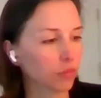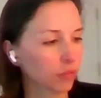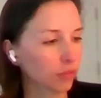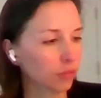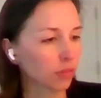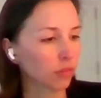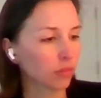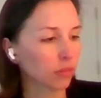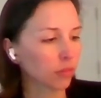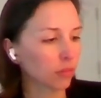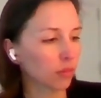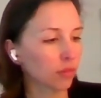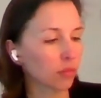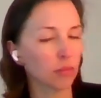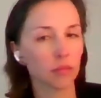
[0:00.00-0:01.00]

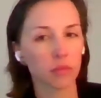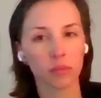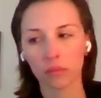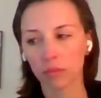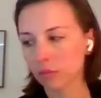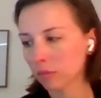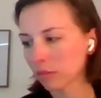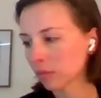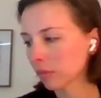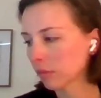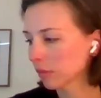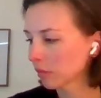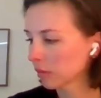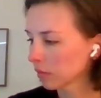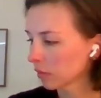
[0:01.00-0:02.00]

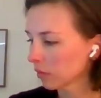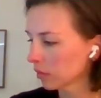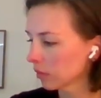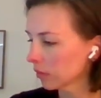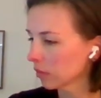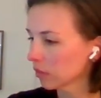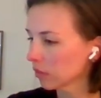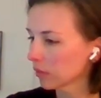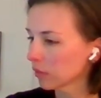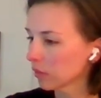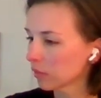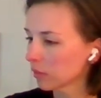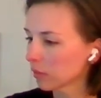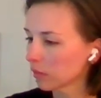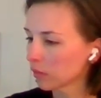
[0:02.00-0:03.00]

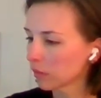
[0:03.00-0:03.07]
(not speaking)